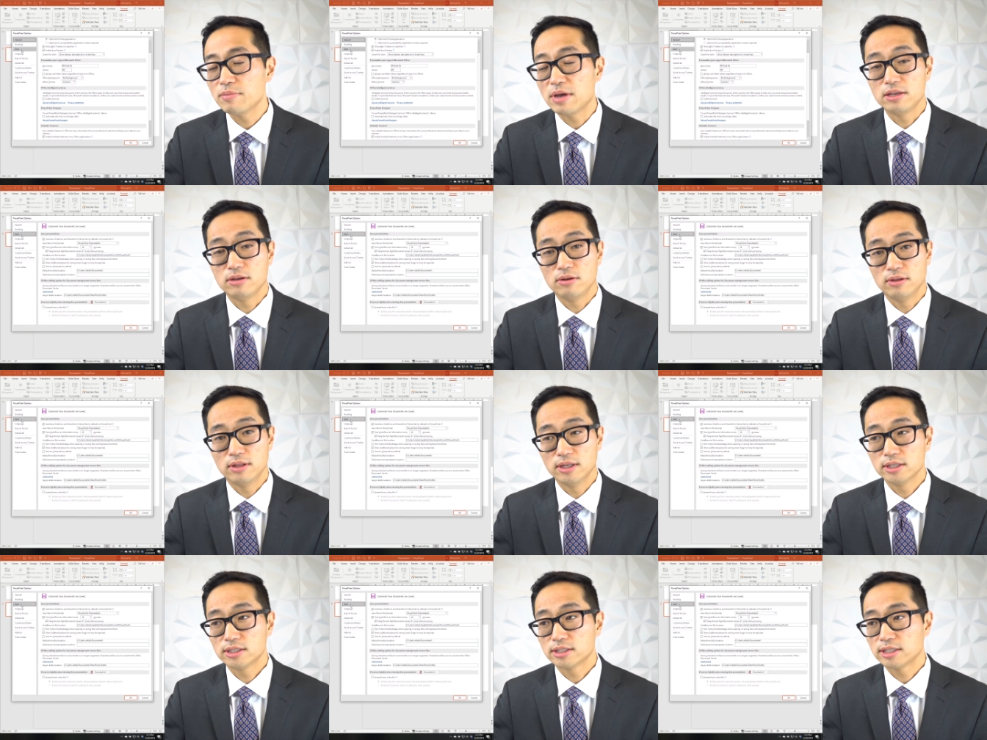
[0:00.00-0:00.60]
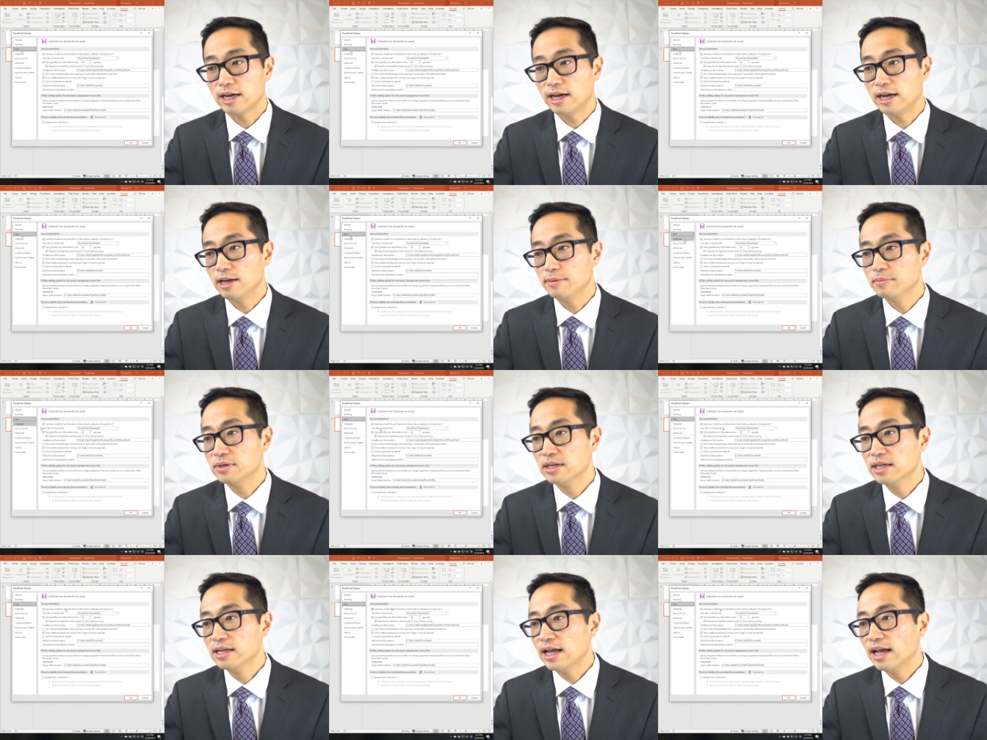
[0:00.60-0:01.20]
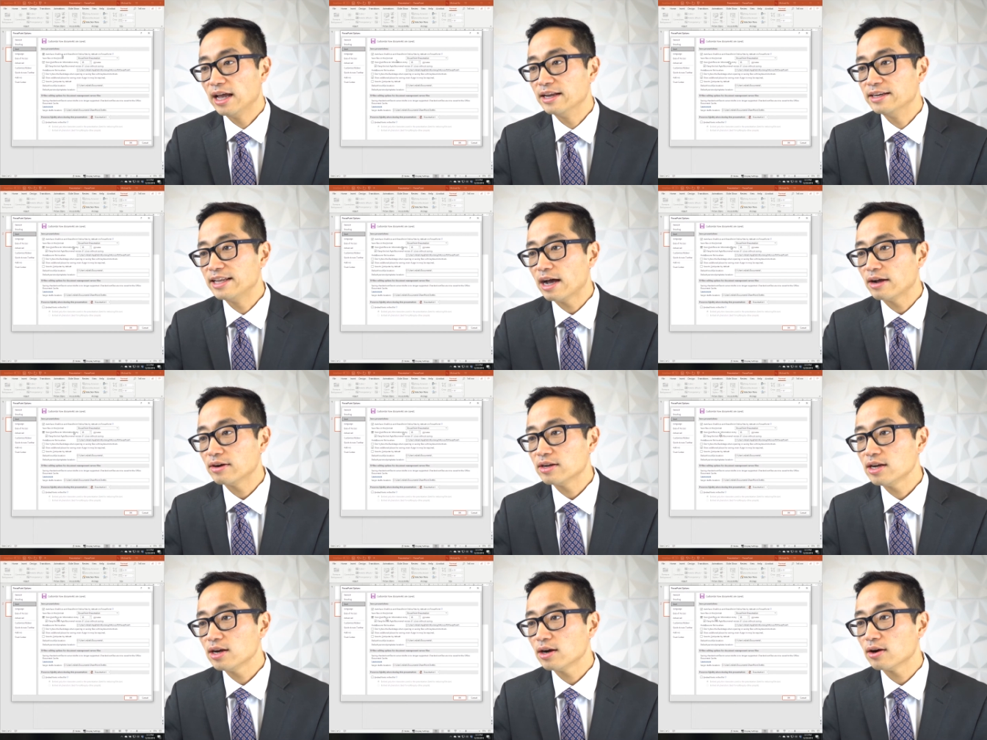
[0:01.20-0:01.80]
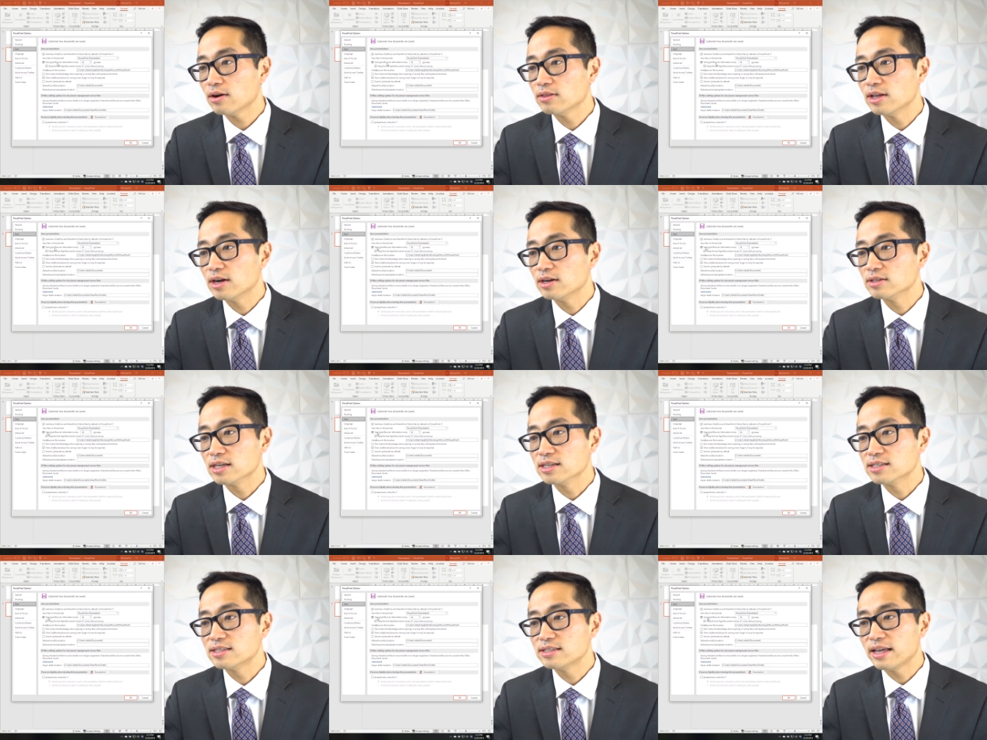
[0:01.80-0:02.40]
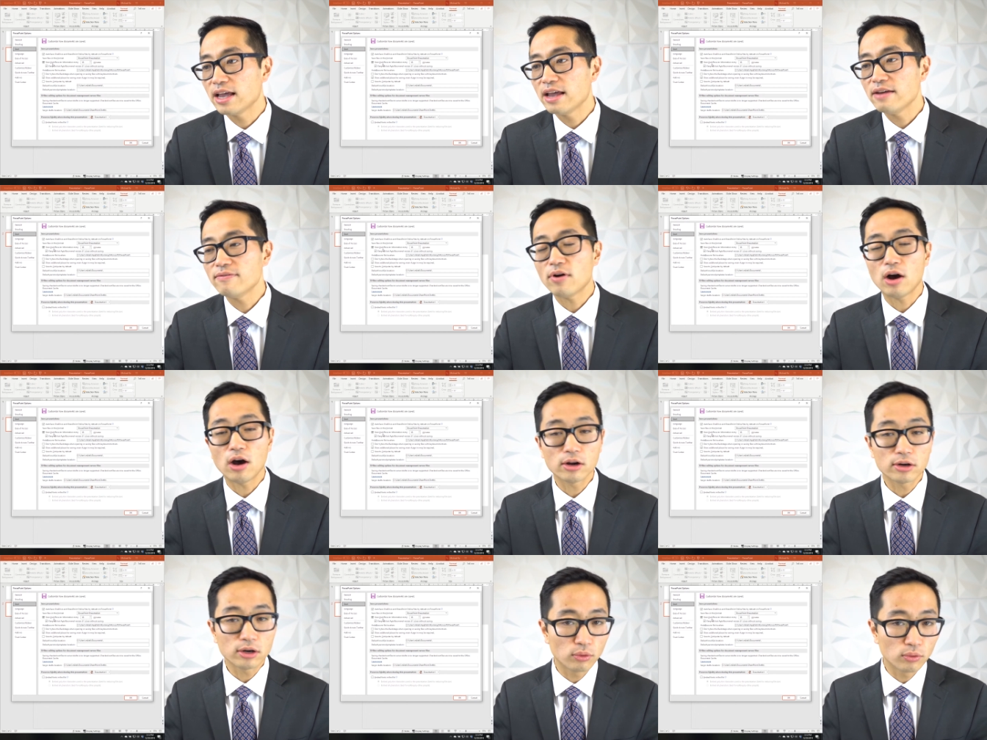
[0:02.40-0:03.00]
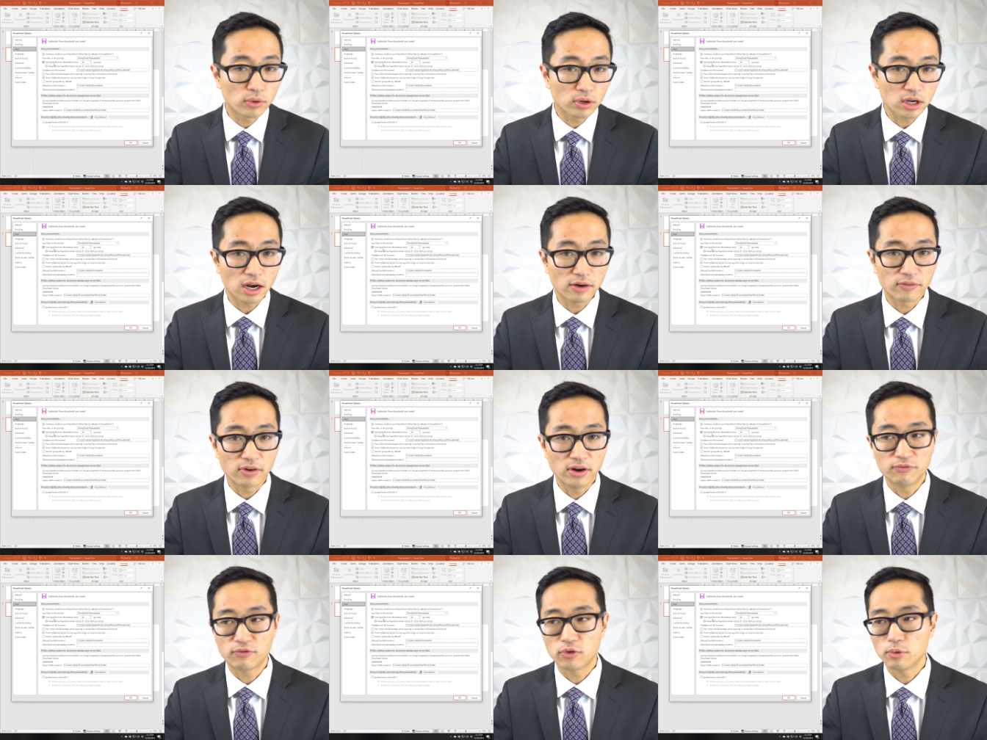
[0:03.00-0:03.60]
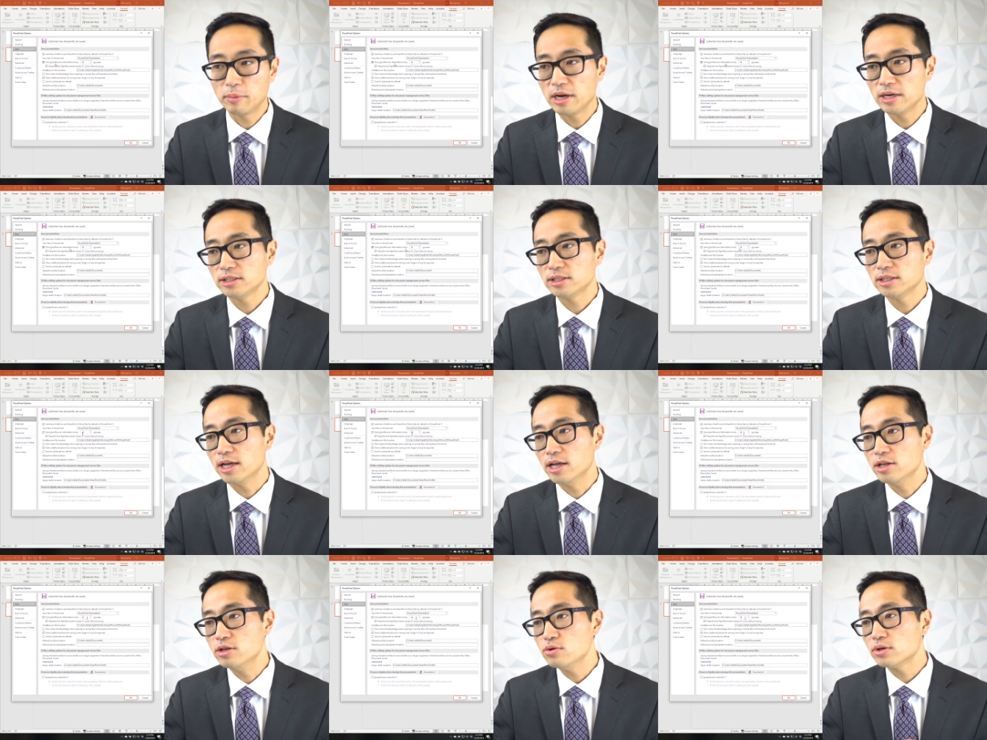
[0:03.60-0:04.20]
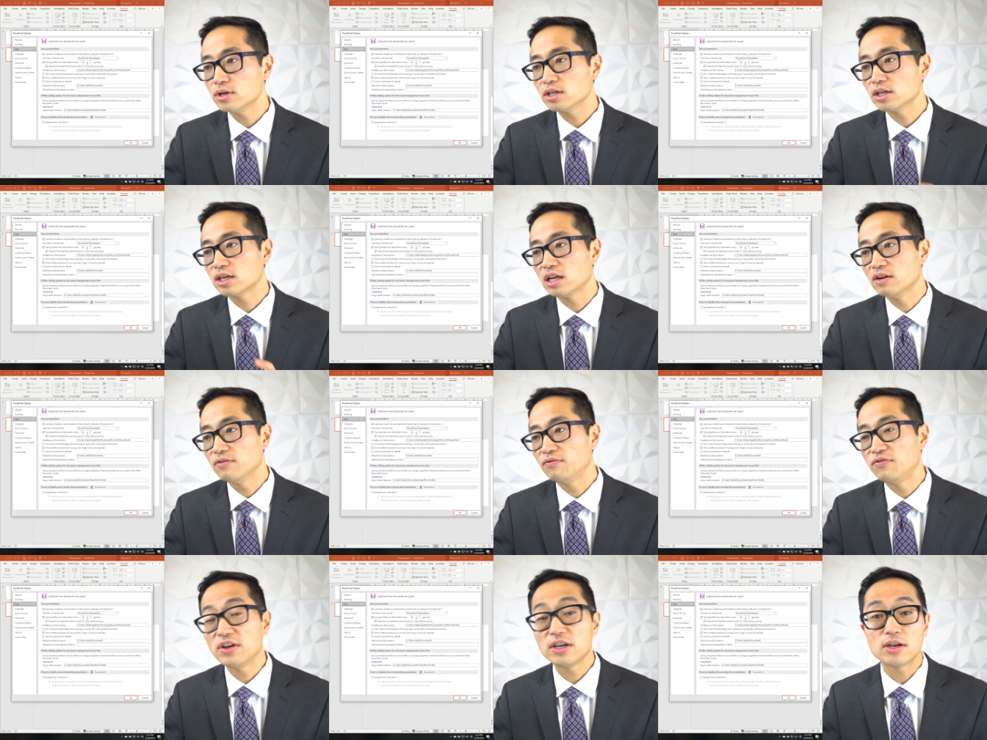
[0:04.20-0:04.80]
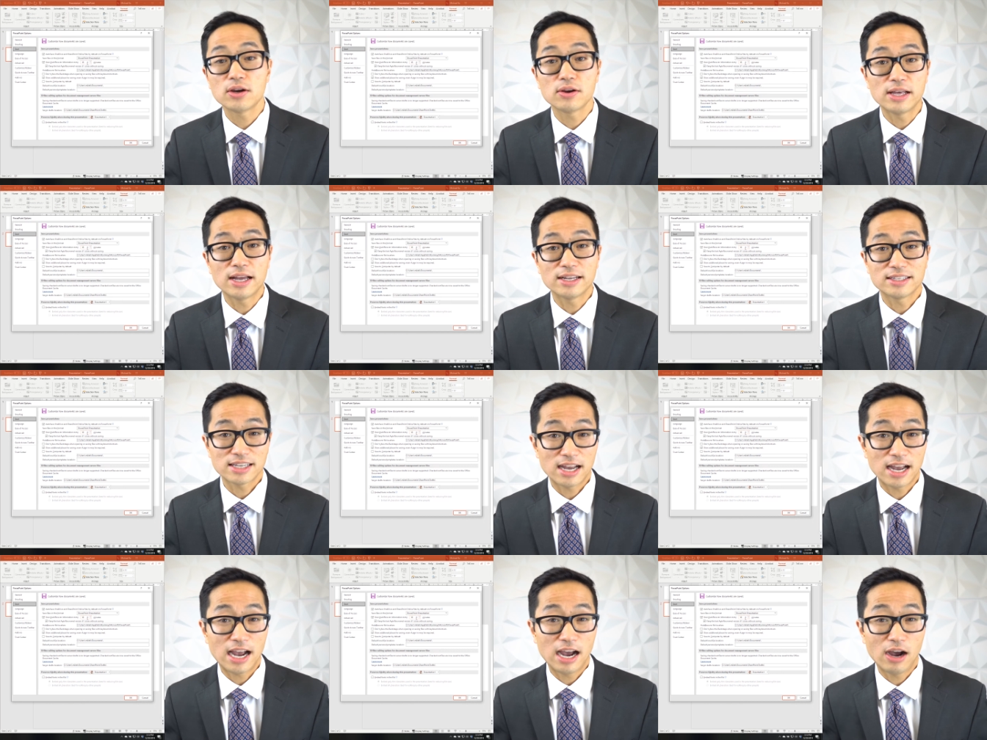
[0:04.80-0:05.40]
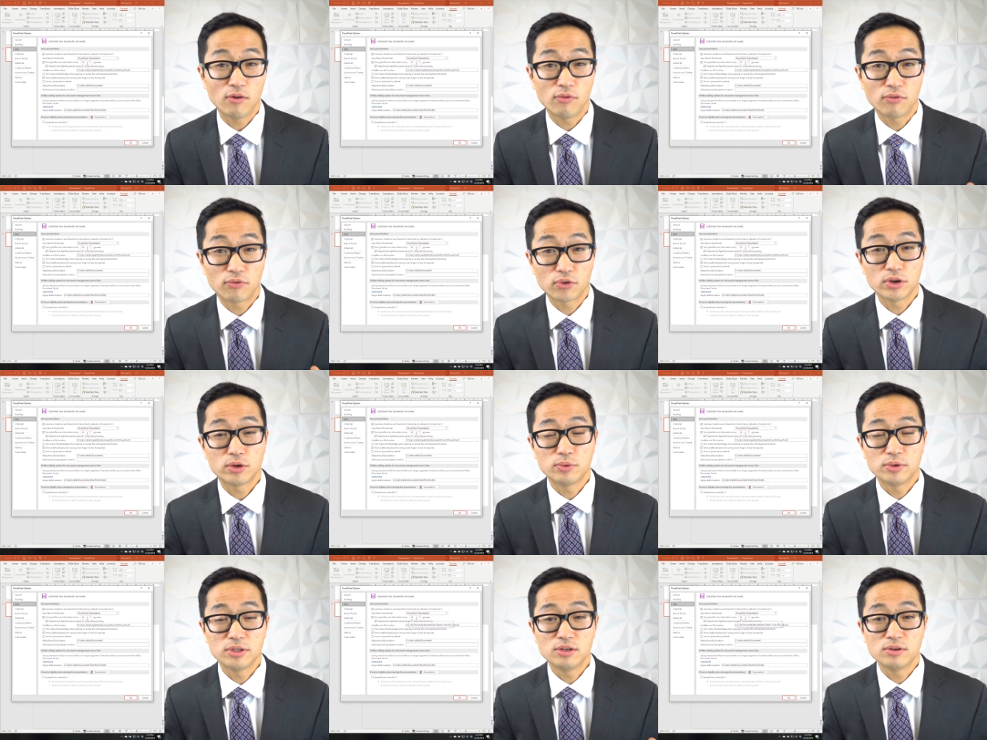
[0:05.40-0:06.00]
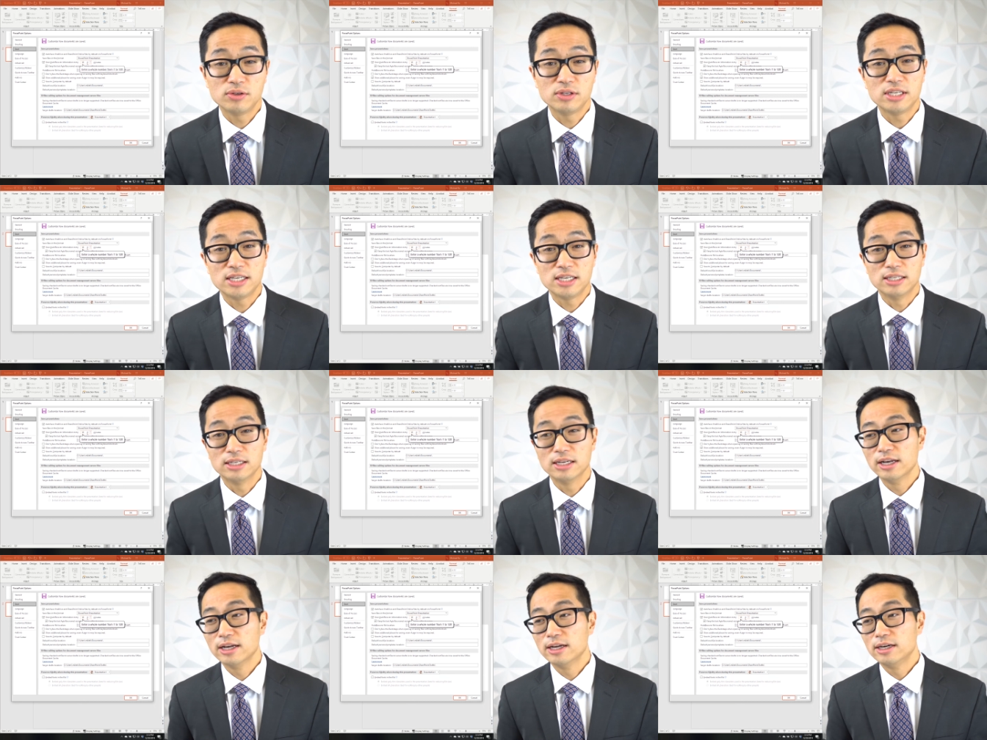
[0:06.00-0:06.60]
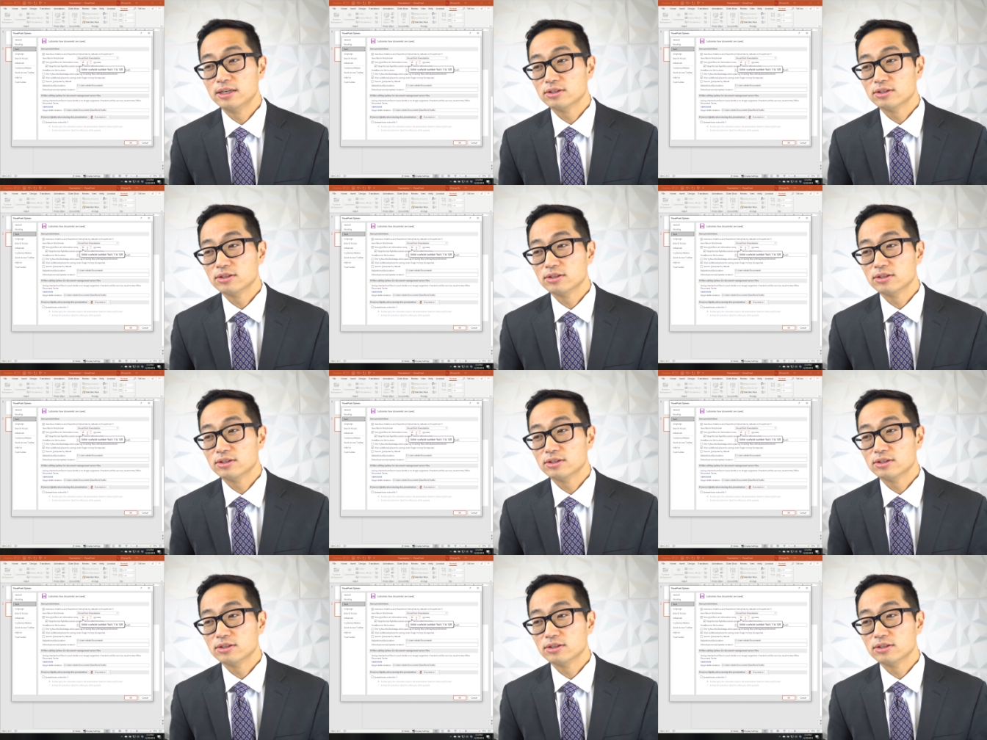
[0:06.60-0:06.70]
menu this time and down here there's a save auto recover information and you can configure that to how frequent you need.